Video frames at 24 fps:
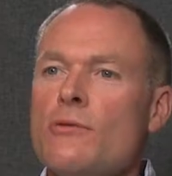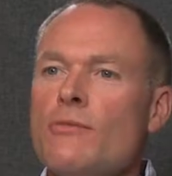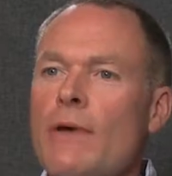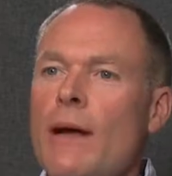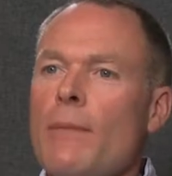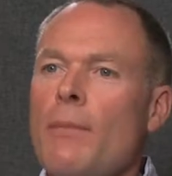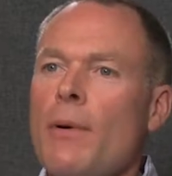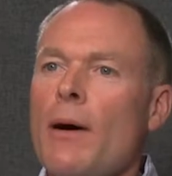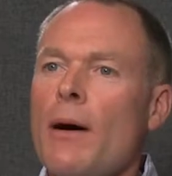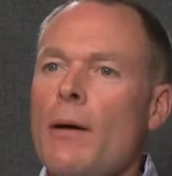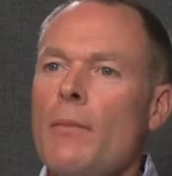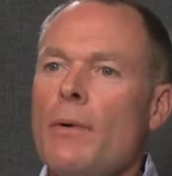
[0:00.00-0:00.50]

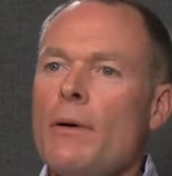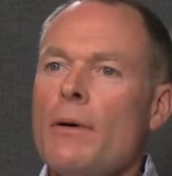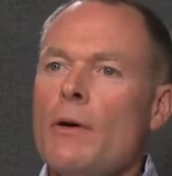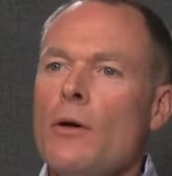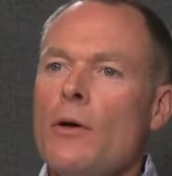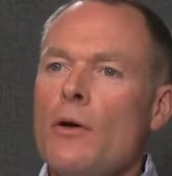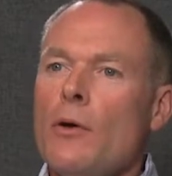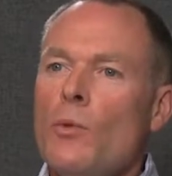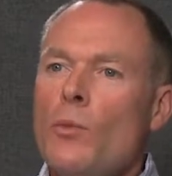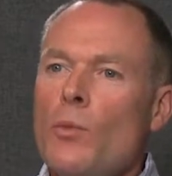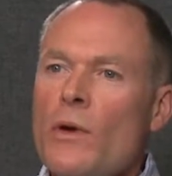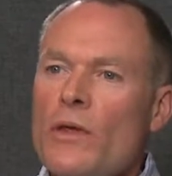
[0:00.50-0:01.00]
wrap up,
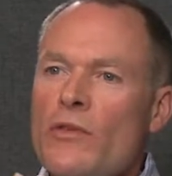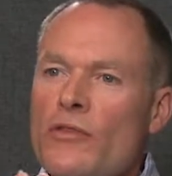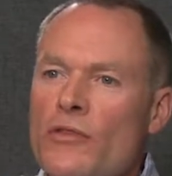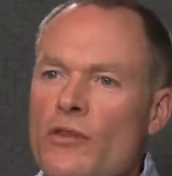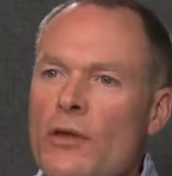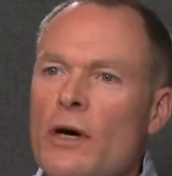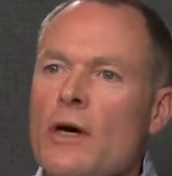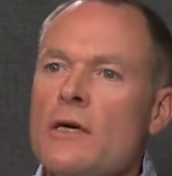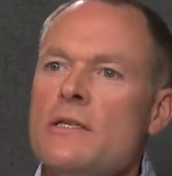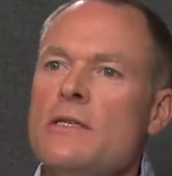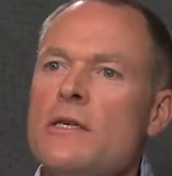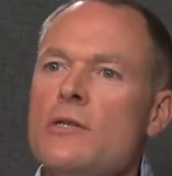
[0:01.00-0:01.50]
we
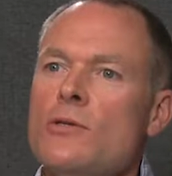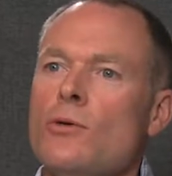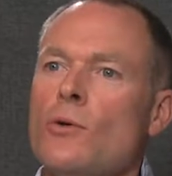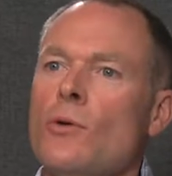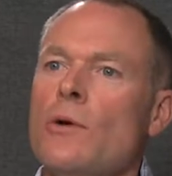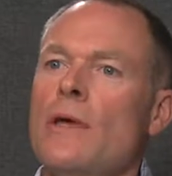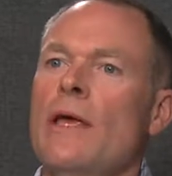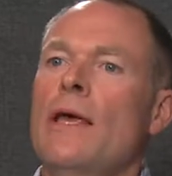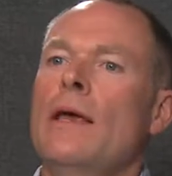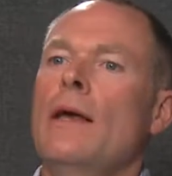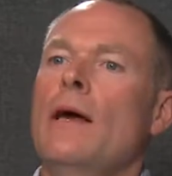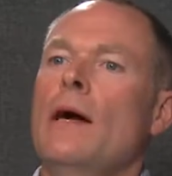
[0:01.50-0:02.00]
started
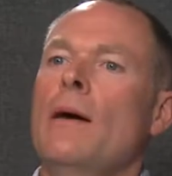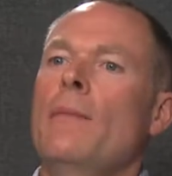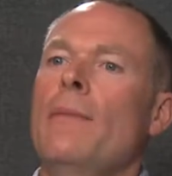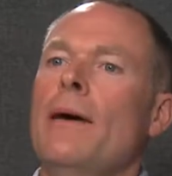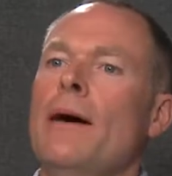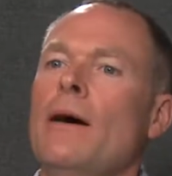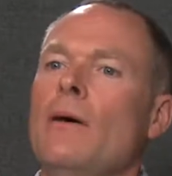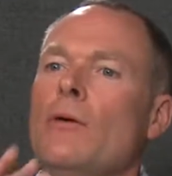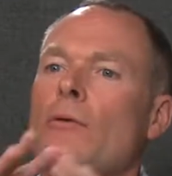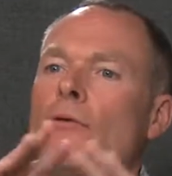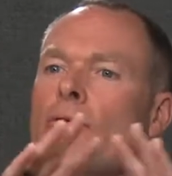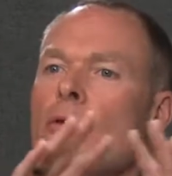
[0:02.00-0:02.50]
talking
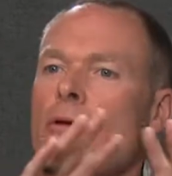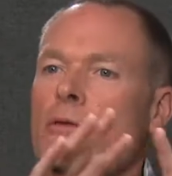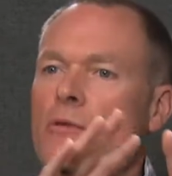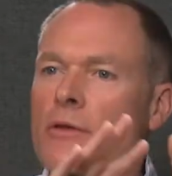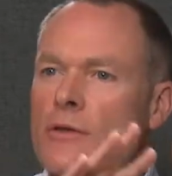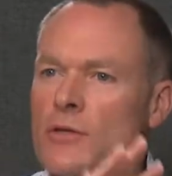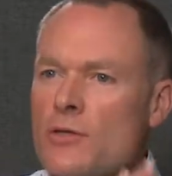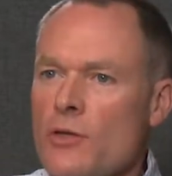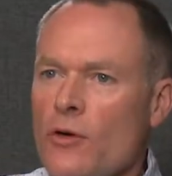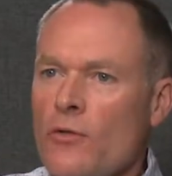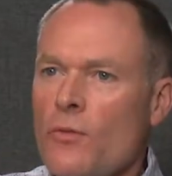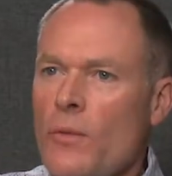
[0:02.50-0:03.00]
about the
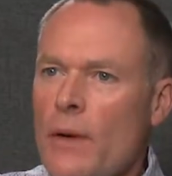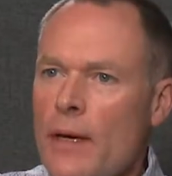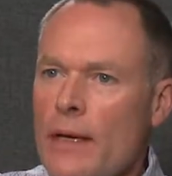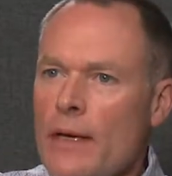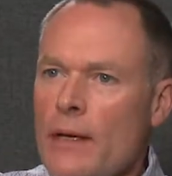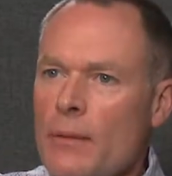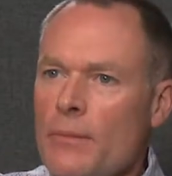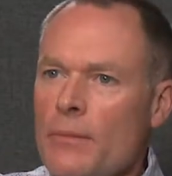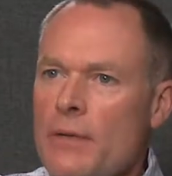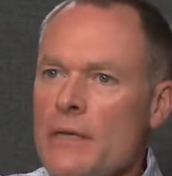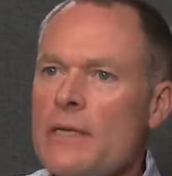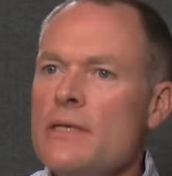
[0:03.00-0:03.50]
software
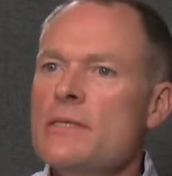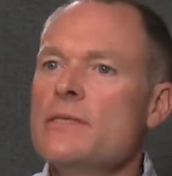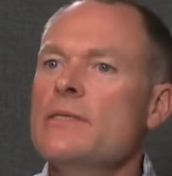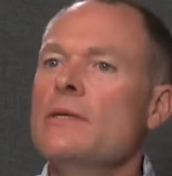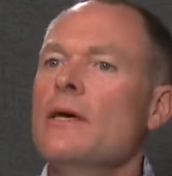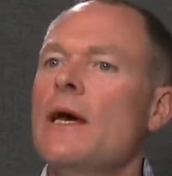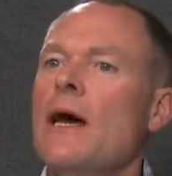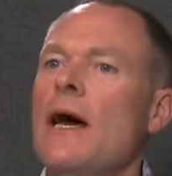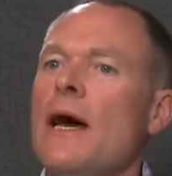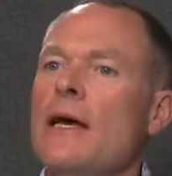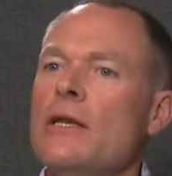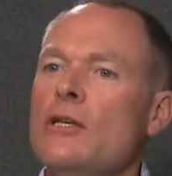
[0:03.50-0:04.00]
companies
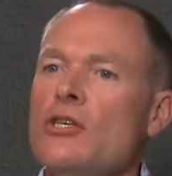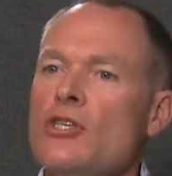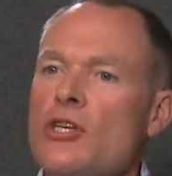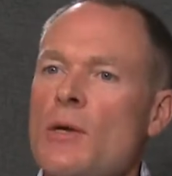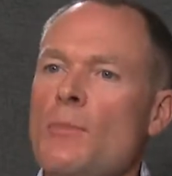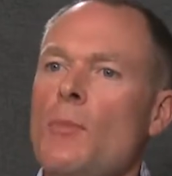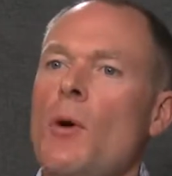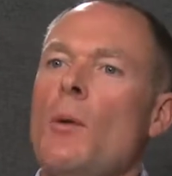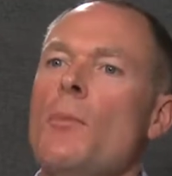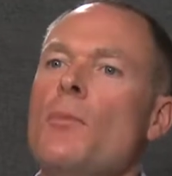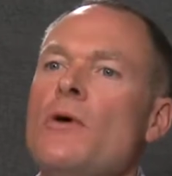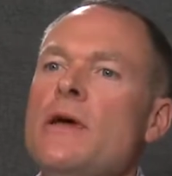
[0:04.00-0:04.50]
and
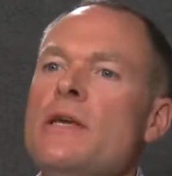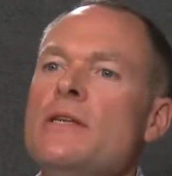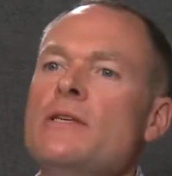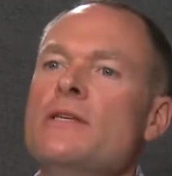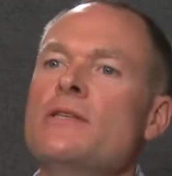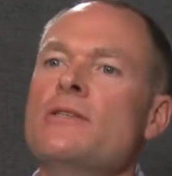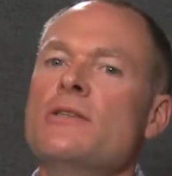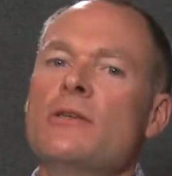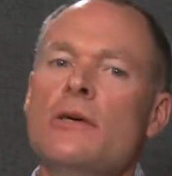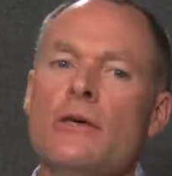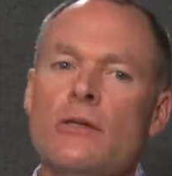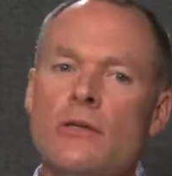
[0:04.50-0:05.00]
ship
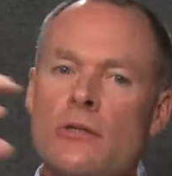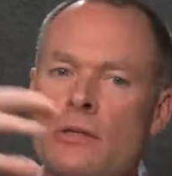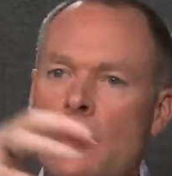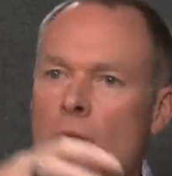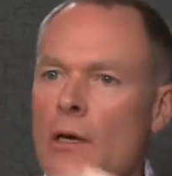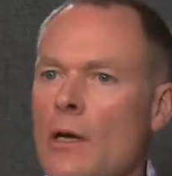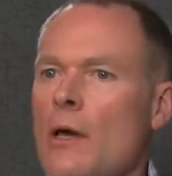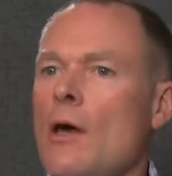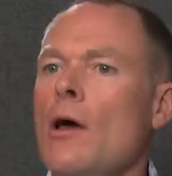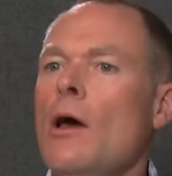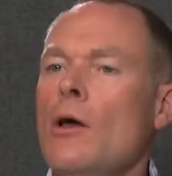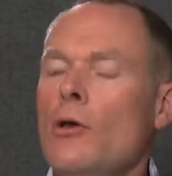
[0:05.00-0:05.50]
operators that
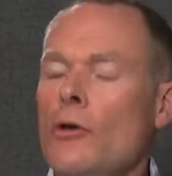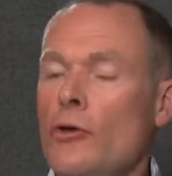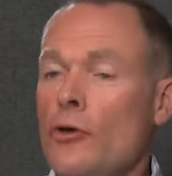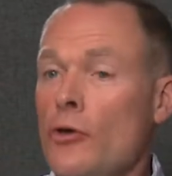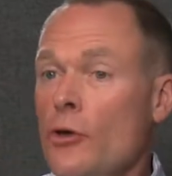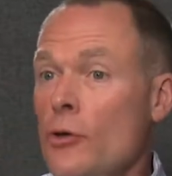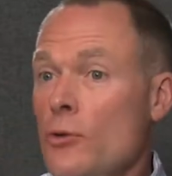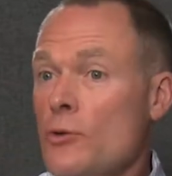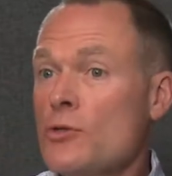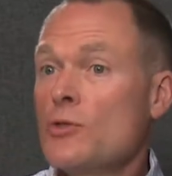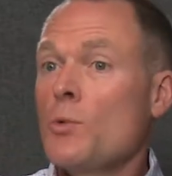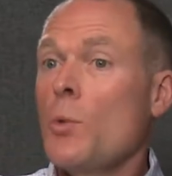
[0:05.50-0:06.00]

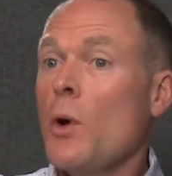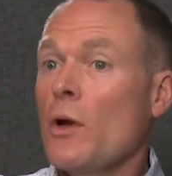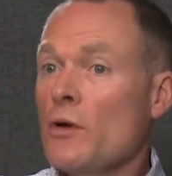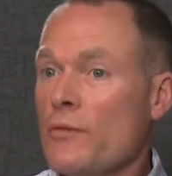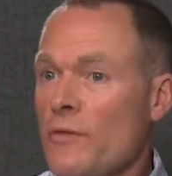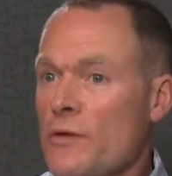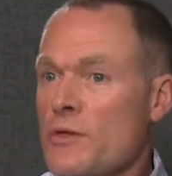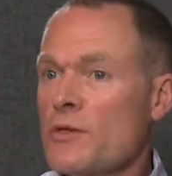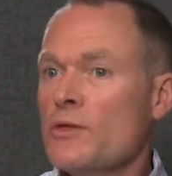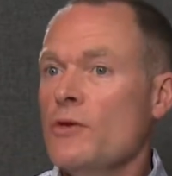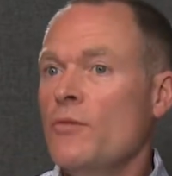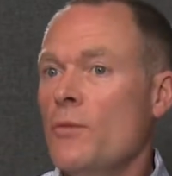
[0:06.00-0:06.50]
used one of
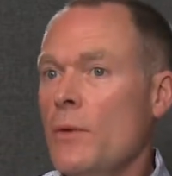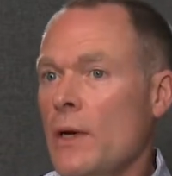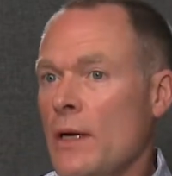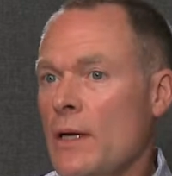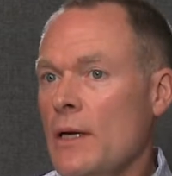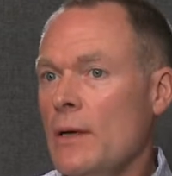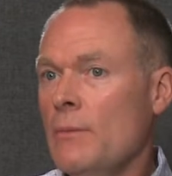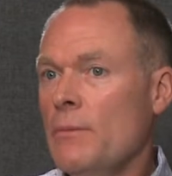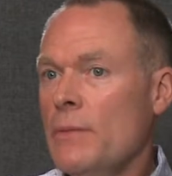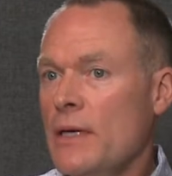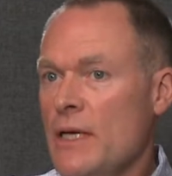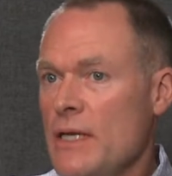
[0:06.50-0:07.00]
the software
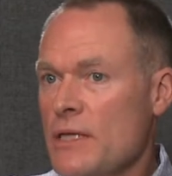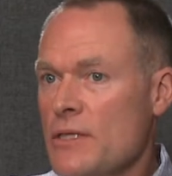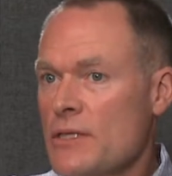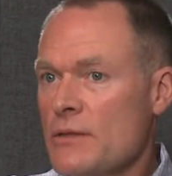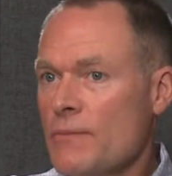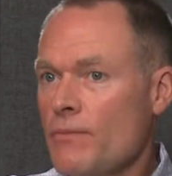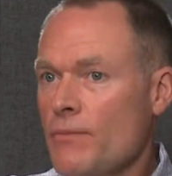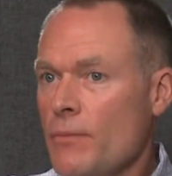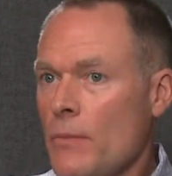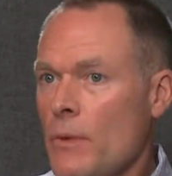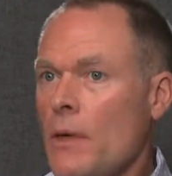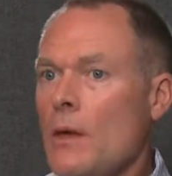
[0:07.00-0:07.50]
companies
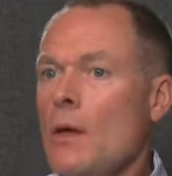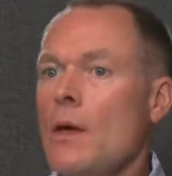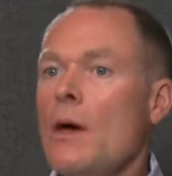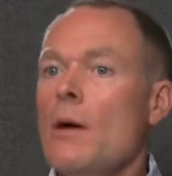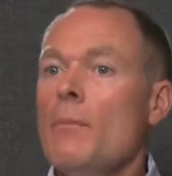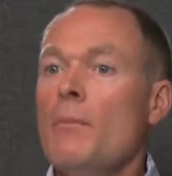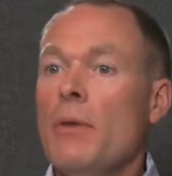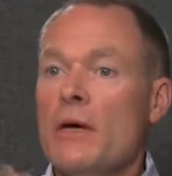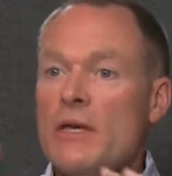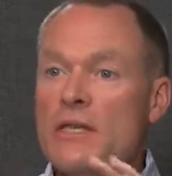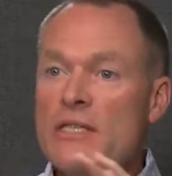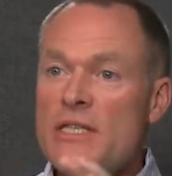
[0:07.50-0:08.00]

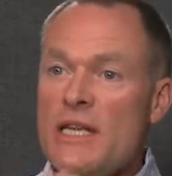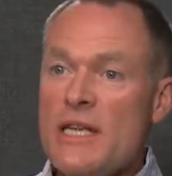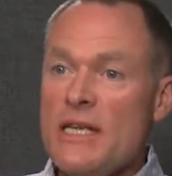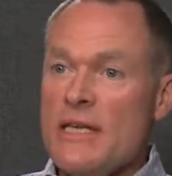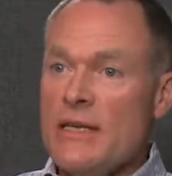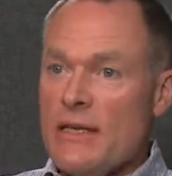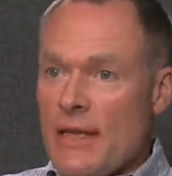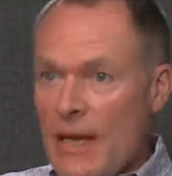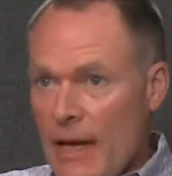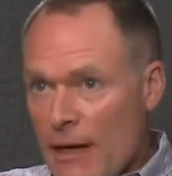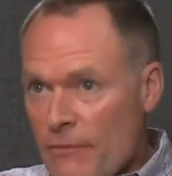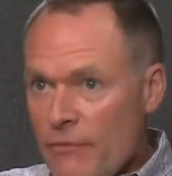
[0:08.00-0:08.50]
but
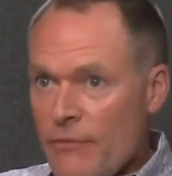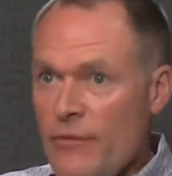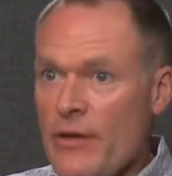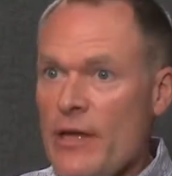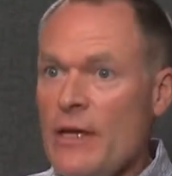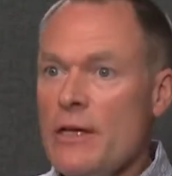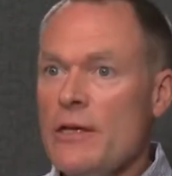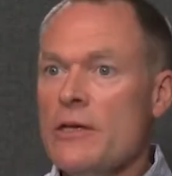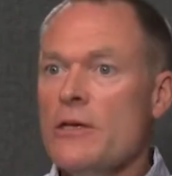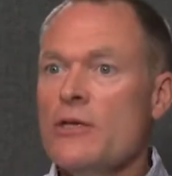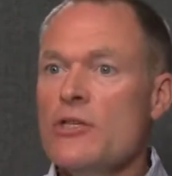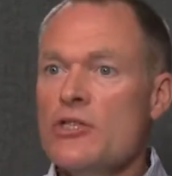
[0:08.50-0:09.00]
didn't have
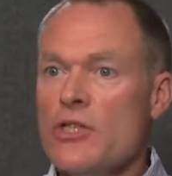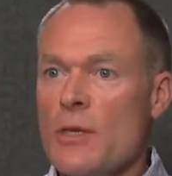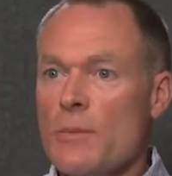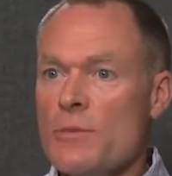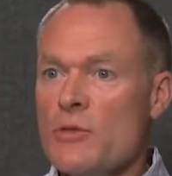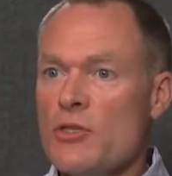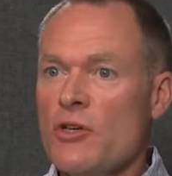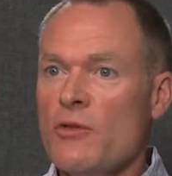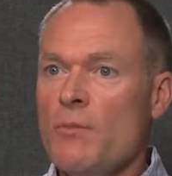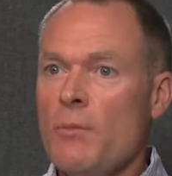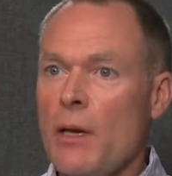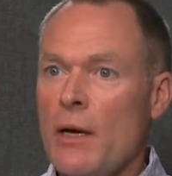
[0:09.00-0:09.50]
the
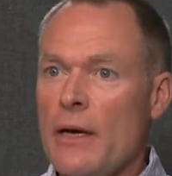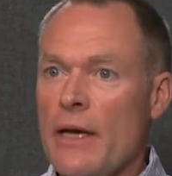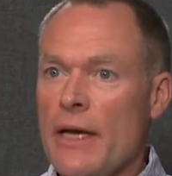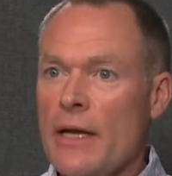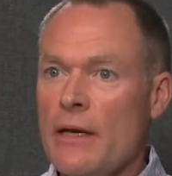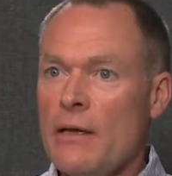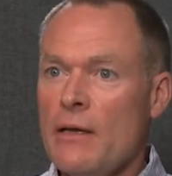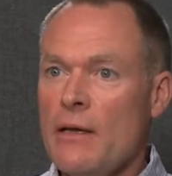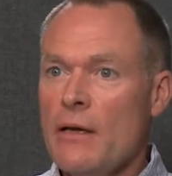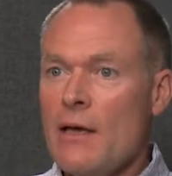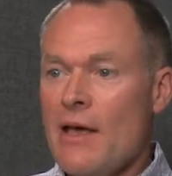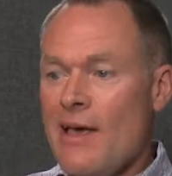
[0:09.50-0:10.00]
ShipServ
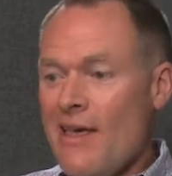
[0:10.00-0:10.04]
plugin.